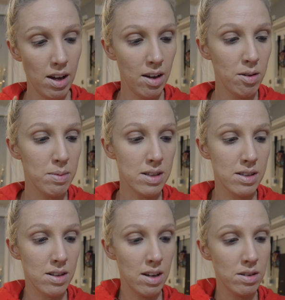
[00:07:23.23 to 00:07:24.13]
I hope this
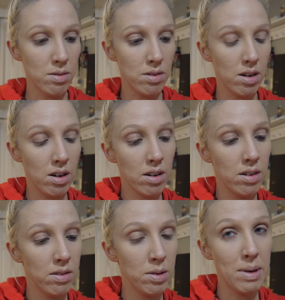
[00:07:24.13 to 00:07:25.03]
is not too dark.
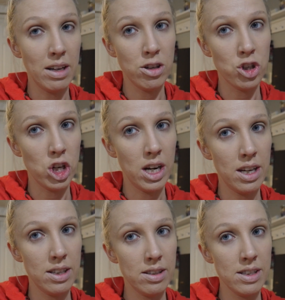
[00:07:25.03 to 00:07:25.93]
We're about to try
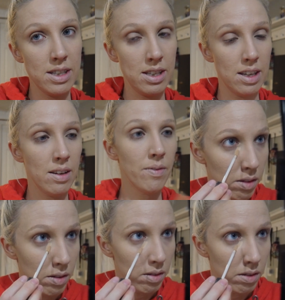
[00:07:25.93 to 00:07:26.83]
it and see.
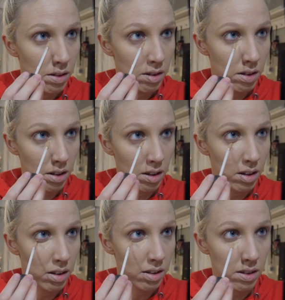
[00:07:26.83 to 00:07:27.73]
Oh, it
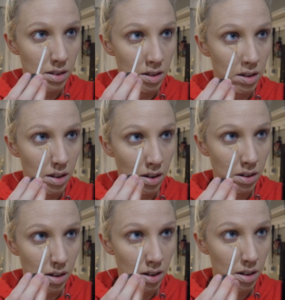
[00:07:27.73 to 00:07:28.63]
looks
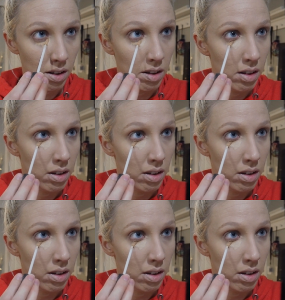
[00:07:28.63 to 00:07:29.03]
dark